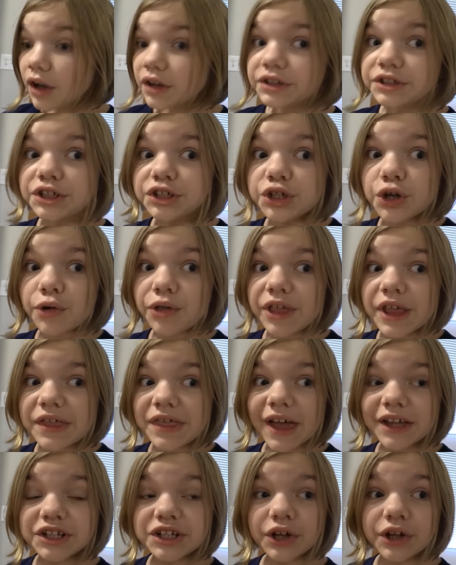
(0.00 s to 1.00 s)
Did you see
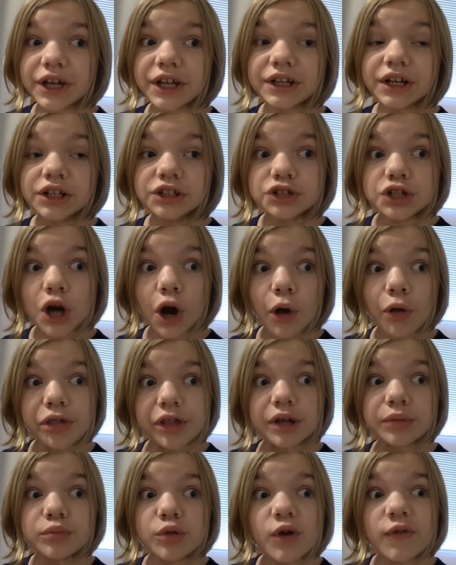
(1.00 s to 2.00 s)
that, Jillian? Charles
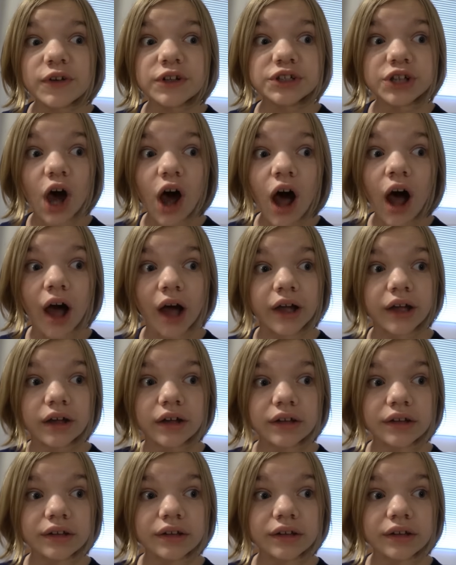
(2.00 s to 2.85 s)
can move and talk.